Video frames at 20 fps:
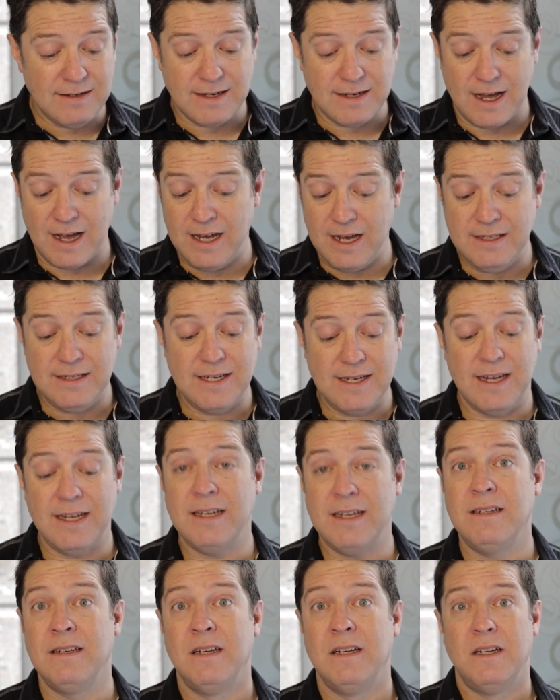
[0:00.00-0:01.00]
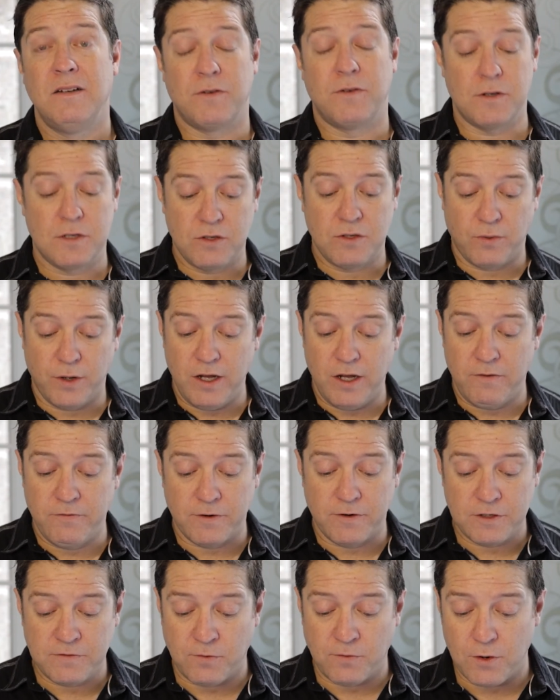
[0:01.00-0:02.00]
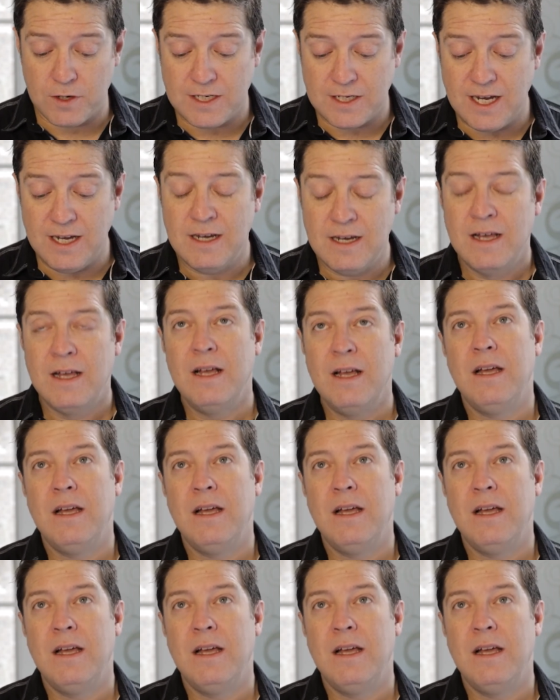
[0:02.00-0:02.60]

9, 10, verse 12, verse 14.